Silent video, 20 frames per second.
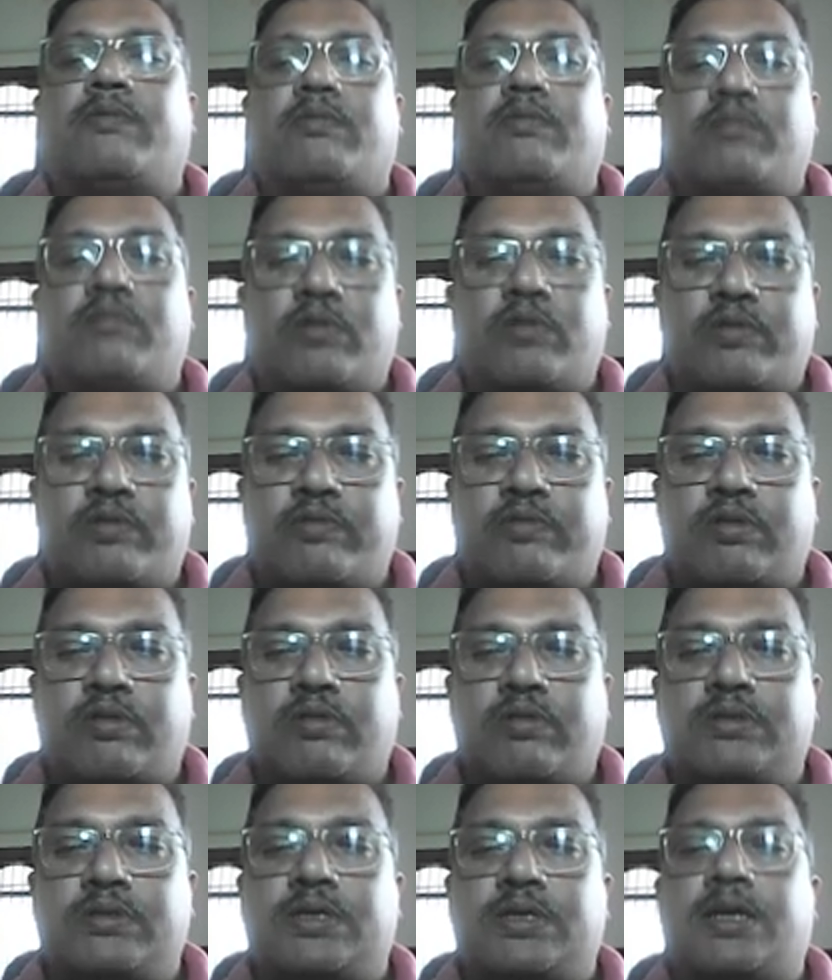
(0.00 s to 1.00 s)
more
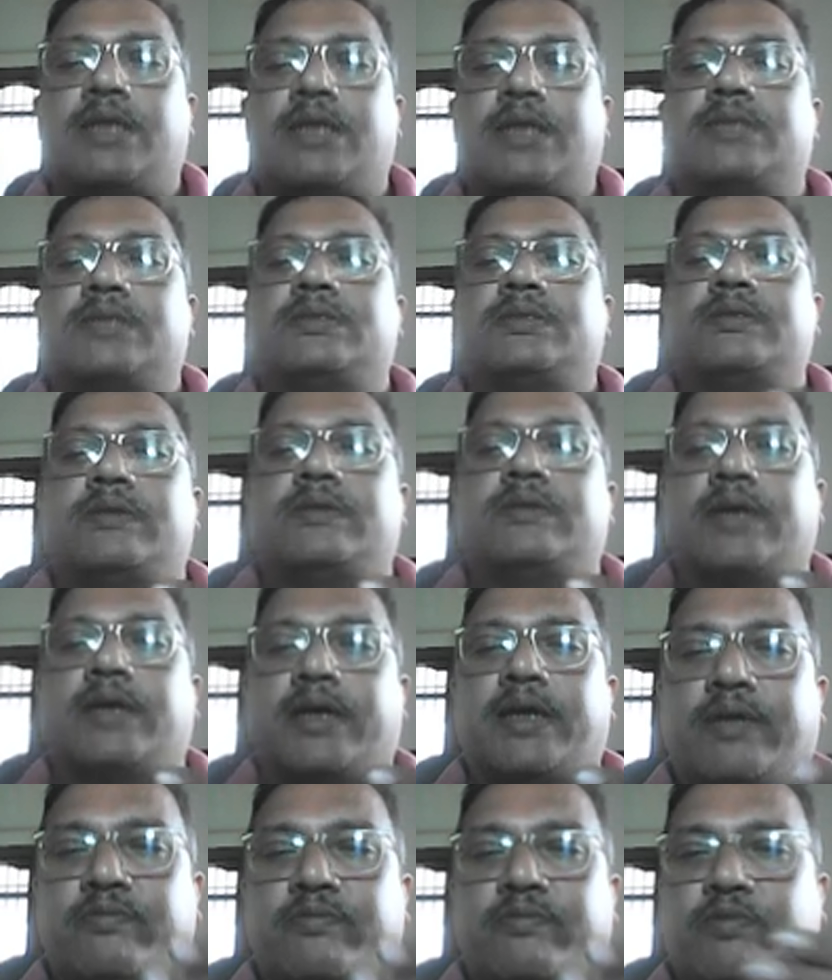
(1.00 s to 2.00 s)
photons are released,
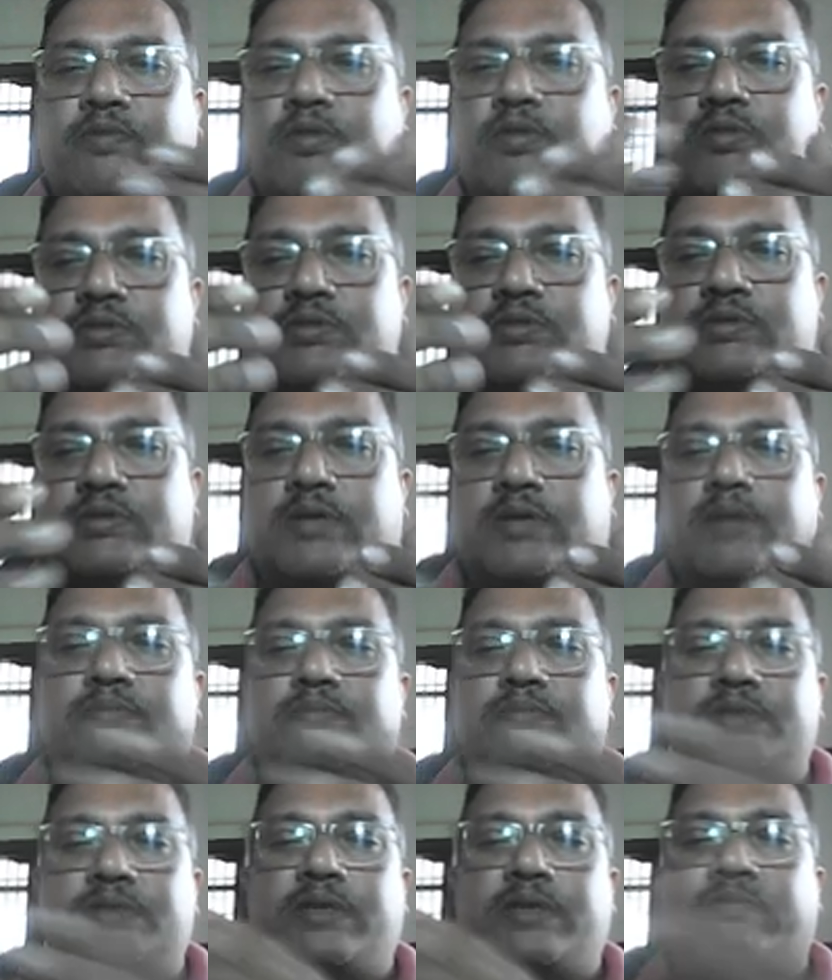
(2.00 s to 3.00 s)
again photons
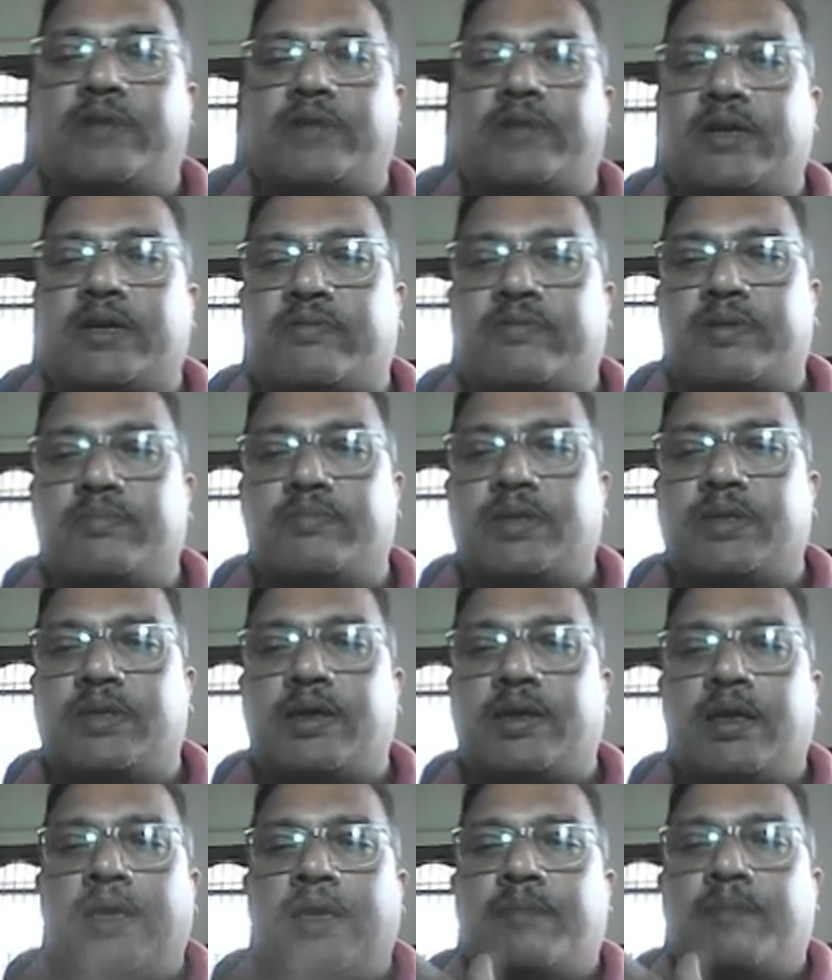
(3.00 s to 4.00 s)
comes reflect from the
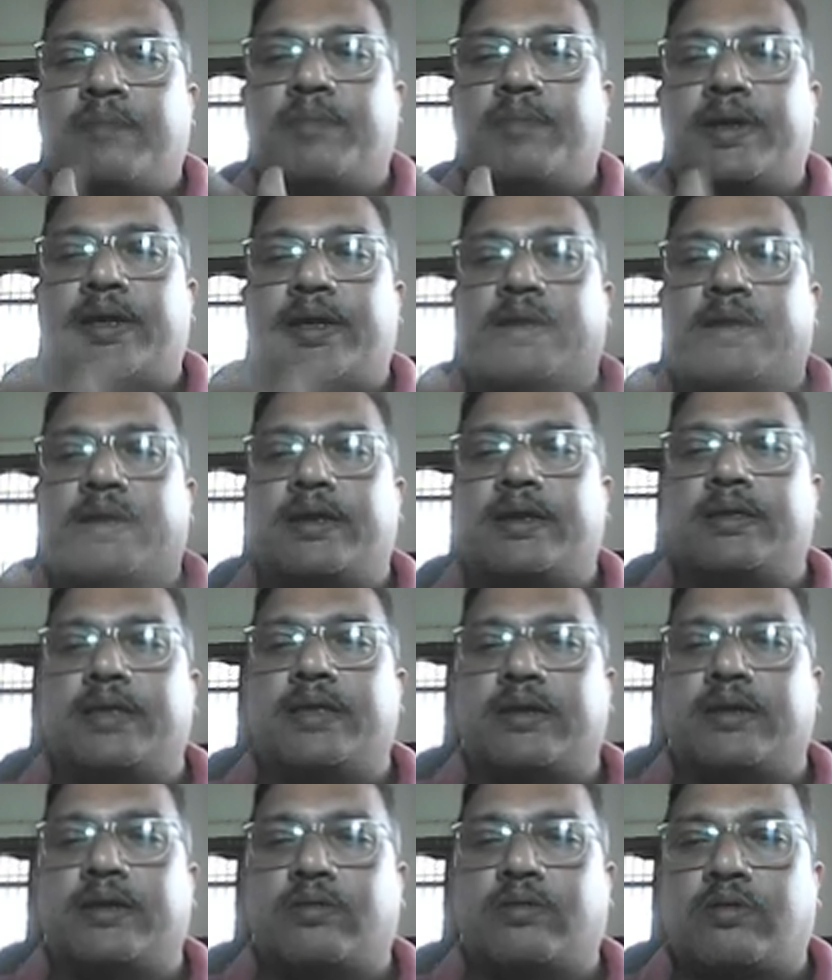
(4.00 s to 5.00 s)
mirror,
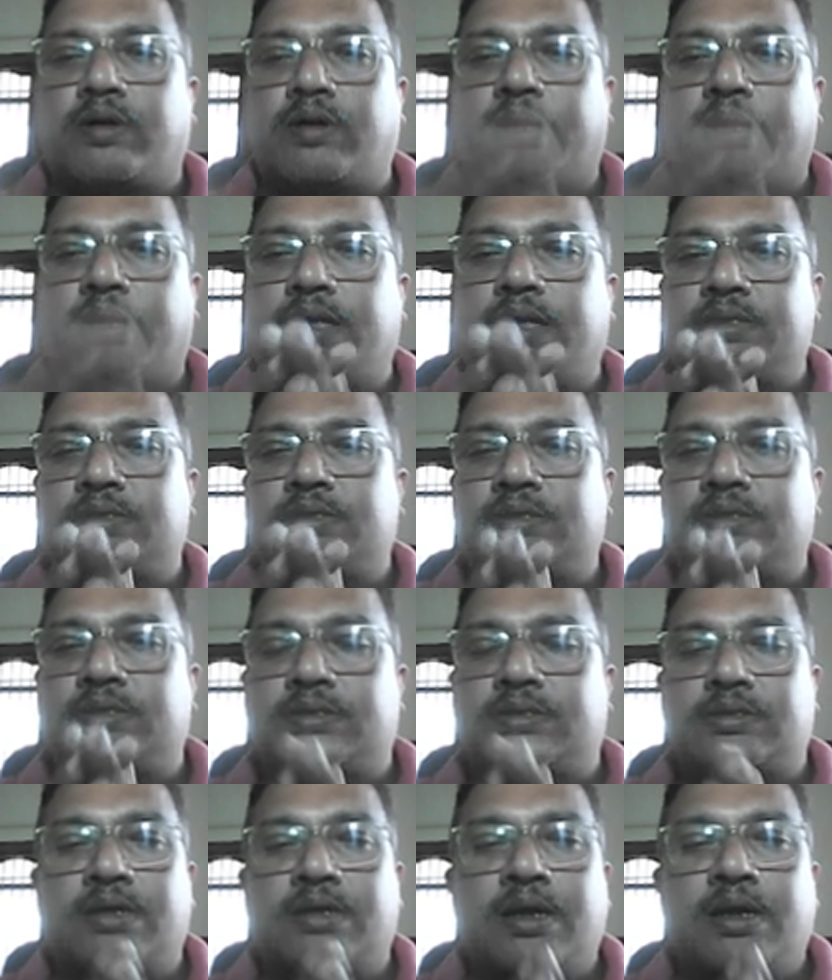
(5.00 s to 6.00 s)
then
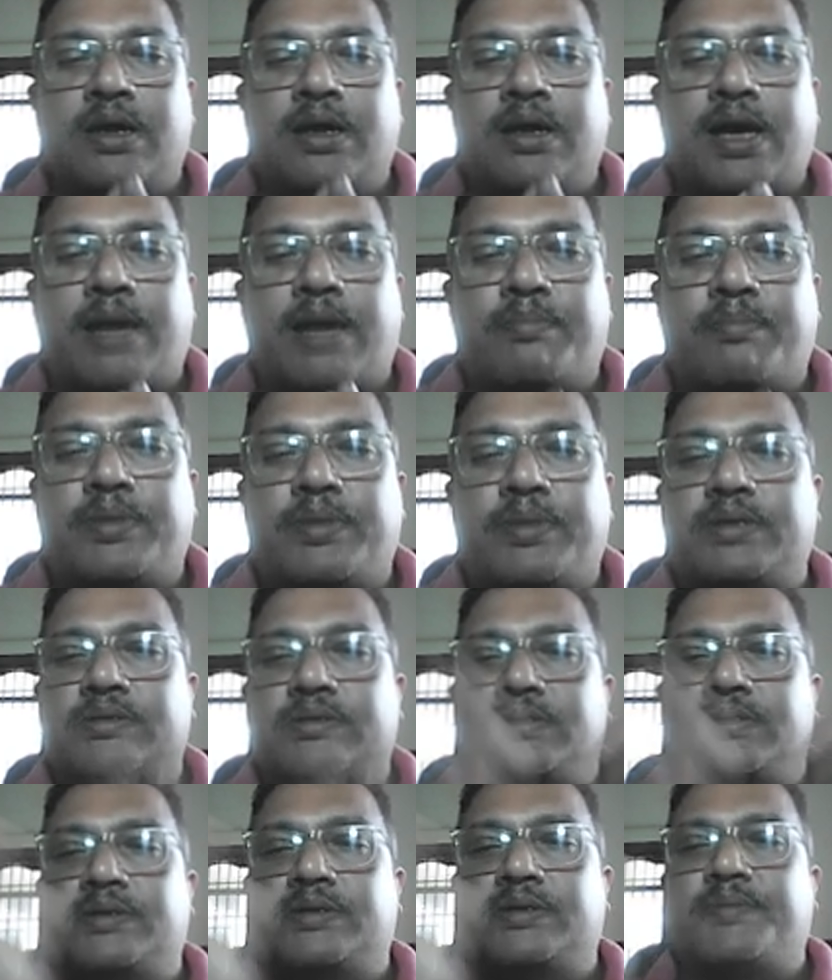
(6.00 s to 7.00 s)
coherence
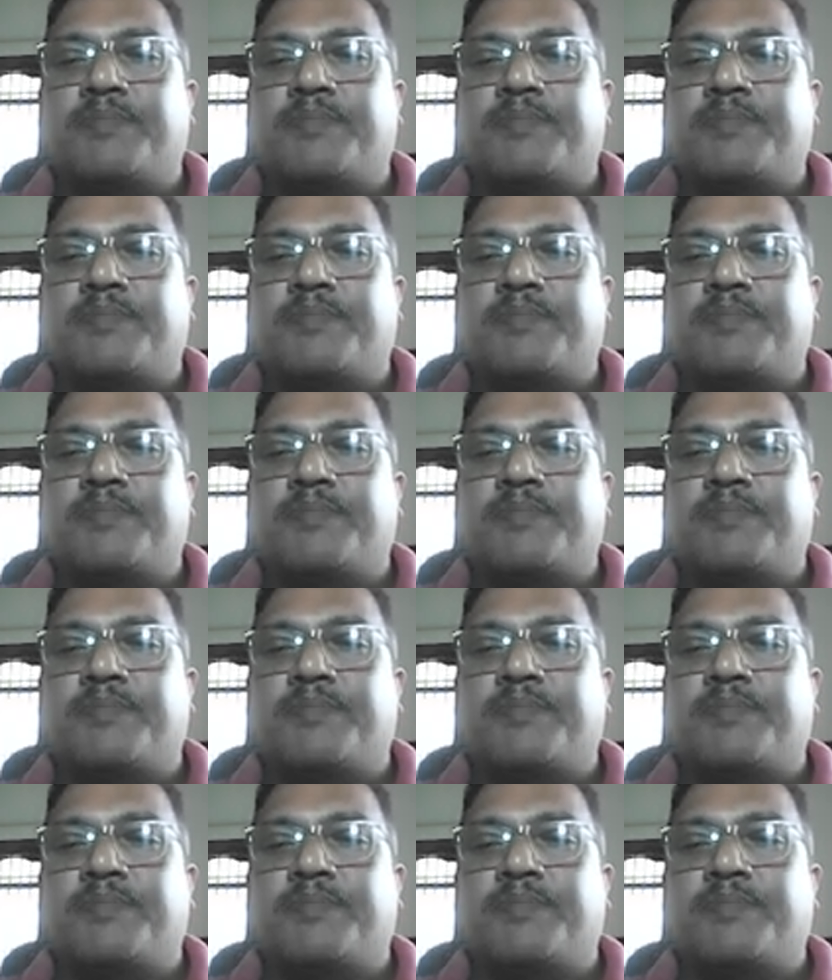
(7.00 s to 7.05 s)
happens,